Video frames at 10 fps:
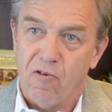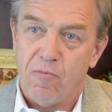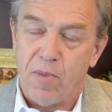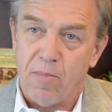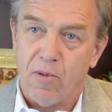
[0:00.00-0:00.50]
of
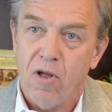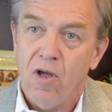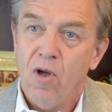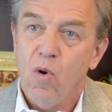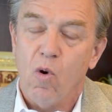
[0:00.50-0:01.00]
people
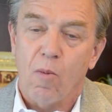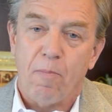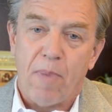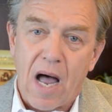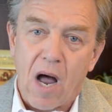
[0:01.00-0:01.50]
who are
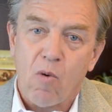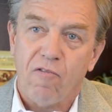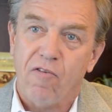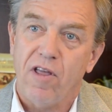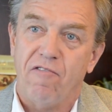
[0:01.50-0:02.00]

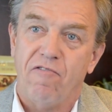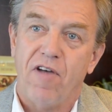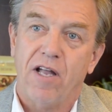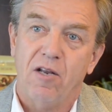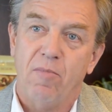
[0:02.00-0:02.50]
powerfully
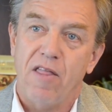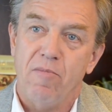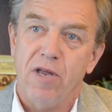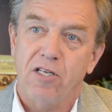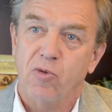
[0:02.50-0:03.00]
affected by the
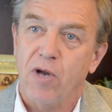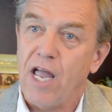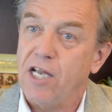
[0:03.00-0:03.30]
ministry